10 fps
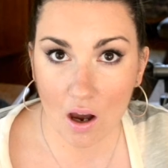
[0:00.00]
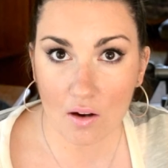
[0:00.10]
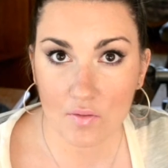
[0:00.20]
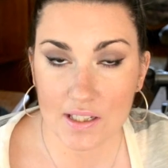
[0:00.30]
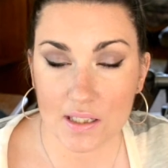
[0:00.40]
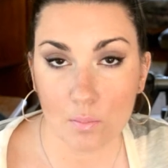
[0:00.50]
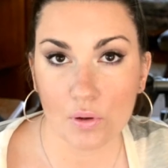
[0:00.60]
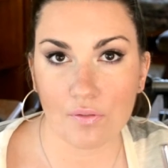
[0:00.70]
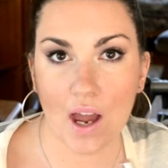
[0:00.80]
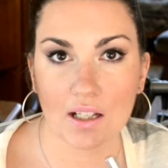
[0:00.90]
of the simple
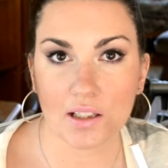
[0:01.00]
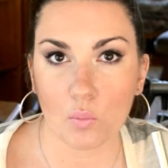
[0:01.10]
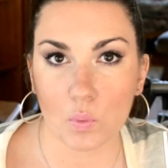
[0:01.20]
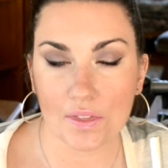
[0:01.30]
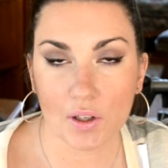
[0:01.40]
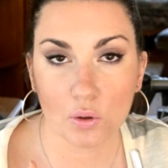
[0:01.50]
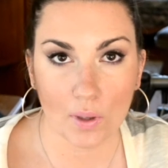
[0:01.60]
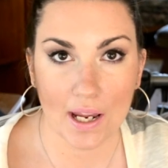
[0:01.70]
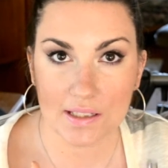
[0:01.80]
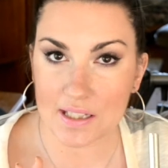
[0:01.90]
fact that with a
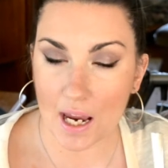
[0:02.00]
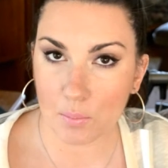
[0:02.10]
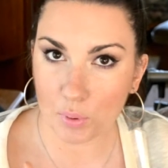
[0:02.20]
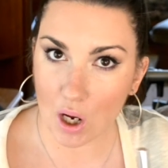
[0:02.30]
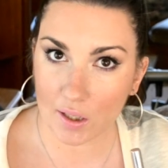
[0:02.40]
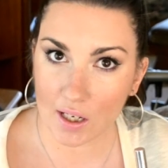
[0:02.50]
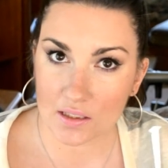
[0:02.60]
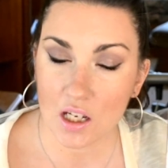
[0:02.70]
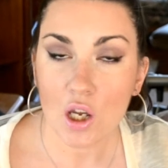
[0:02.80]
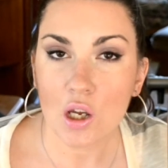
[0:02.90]
crayon type product,